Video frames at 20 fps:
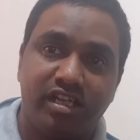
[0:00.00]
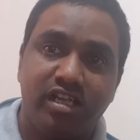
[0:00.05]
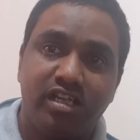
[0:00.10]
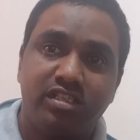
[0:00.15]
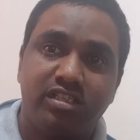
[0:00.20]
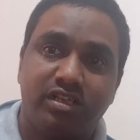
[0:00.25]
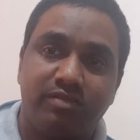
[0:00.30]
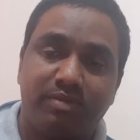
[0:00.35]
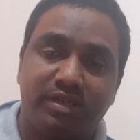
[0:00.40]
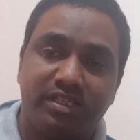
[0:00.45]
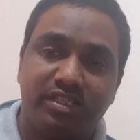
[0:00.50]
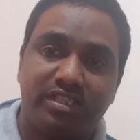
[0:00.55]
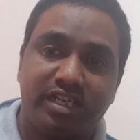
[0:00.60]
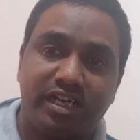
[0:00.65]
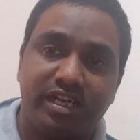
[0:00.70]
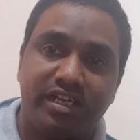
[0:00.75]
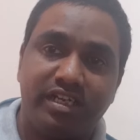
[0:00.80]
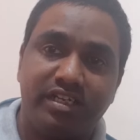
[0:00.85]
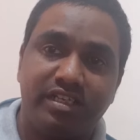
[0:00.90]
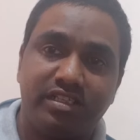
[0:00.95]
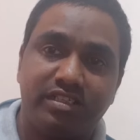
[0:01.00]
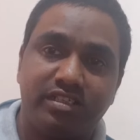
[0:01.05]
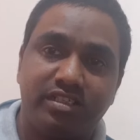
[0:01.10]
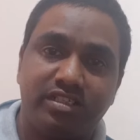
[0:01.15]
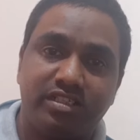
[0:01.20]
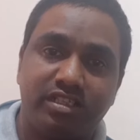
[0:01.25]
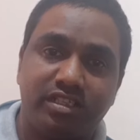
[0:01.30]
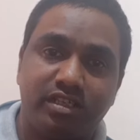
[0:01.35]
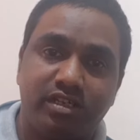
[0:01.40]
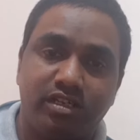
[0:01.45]
So by the
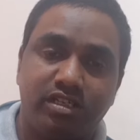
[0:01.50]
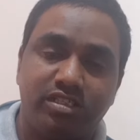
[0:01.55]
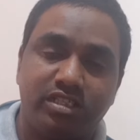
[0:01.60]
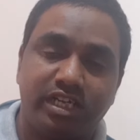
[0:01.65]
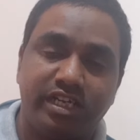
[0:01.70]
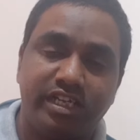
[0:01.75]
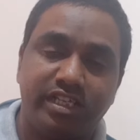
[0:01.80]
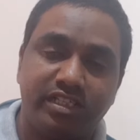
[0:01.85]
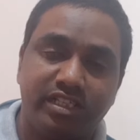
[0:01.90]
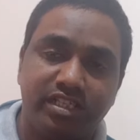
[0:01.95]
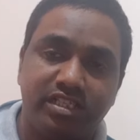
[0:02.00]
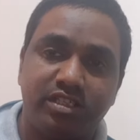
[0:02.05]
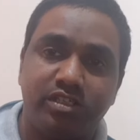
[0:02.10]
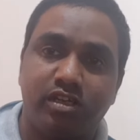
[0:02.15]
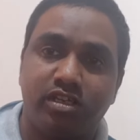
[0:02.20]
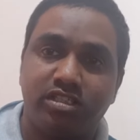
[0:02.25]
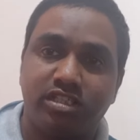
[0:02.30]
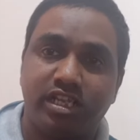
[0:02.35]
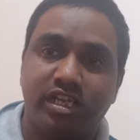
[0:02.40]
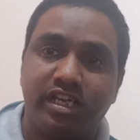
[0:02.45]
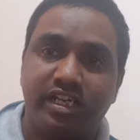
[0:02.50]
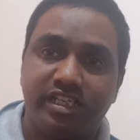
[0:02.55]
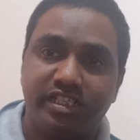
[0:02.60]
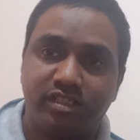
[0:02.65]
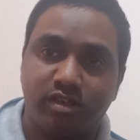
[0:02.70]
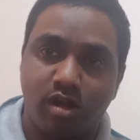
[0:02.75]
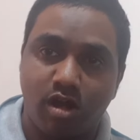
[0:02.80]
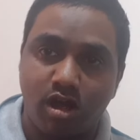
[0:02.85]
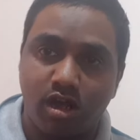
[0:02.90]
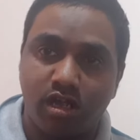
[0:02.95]
studying this, you are saying it is
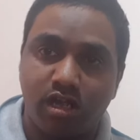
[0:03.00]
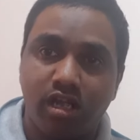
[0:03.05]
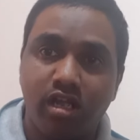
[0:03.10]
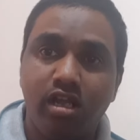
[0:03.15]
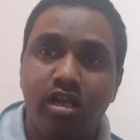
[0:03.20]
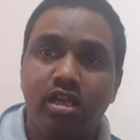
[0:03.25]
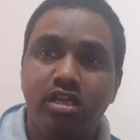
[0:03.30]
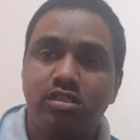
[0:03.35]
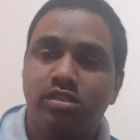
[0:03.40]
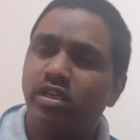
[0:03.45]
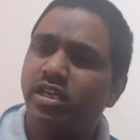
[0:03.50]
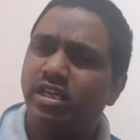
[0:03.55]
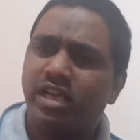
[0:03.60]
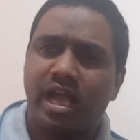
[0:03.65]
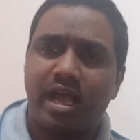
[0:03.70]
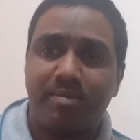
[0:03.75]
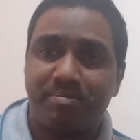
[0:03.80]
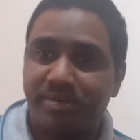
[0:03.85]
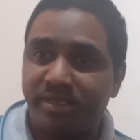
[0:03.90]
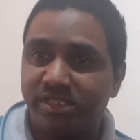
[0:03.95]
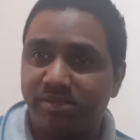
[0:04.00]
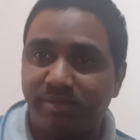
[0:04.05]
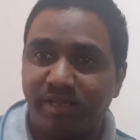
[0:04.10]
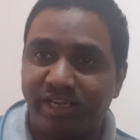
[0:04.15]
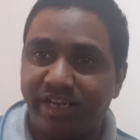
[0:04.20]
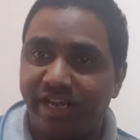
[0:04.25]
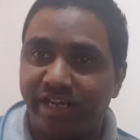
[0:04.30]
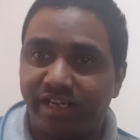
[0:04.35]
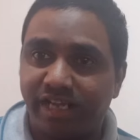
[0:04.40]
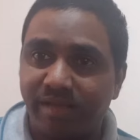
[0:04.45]
wrong. So it happens many
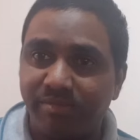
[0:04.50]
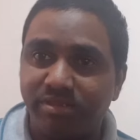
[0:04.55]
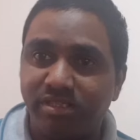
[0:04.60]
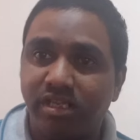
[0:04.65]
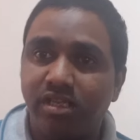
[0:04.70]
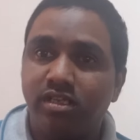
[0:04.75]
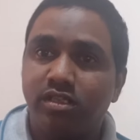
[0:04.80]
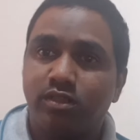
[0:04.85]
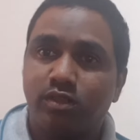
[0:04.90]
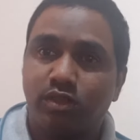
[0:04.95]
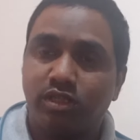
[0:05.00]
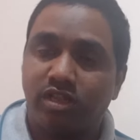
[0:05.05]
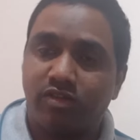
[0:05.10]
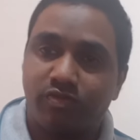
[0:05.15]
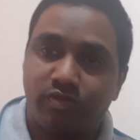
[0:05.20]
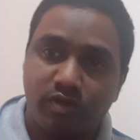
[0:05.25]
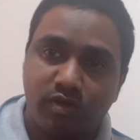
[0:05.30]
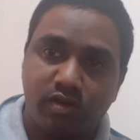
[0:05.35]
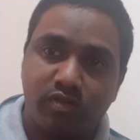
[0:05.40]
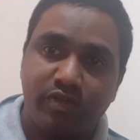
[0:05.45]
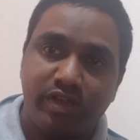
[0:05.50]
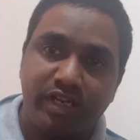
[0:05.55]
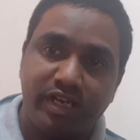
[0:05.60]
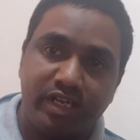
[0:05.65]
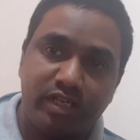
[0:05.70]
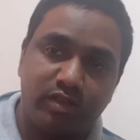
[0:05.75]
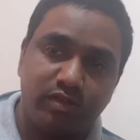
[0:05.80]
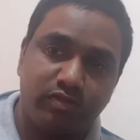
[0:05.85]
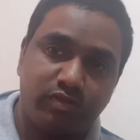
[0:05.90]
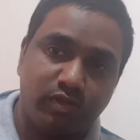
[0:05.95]
a times. So therefore we
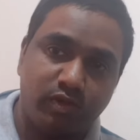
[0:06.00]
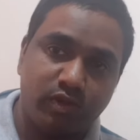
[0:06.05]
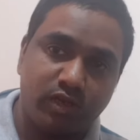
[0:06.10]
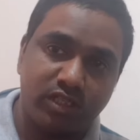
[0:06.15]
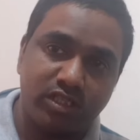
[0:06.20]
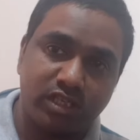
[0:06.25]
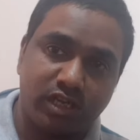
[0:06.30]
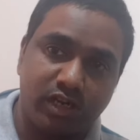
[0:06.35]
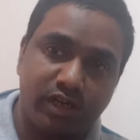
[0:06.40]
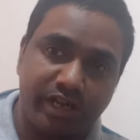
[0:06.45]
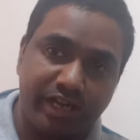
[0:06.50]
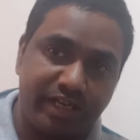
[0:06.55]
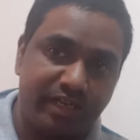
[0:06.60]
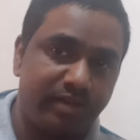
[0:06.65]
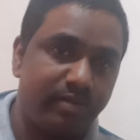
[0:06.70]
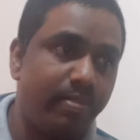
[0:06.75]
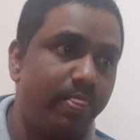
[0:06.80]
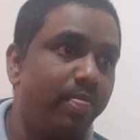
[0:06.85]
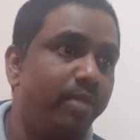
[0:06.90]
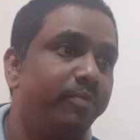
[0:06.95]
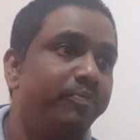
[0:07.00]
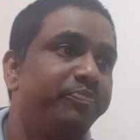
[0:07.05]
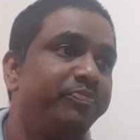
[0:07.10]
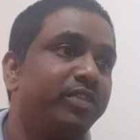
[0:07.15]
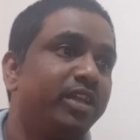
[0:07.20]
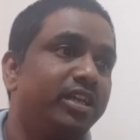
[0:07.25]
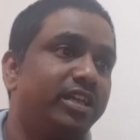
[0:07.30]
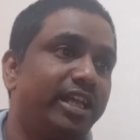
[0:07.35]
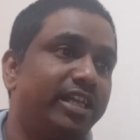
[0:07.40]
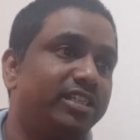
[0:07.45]
need to focus on it.
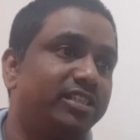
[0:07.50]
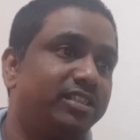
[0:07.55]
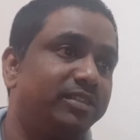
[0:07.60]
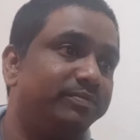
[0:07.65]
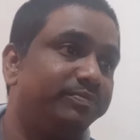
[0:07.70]
Next,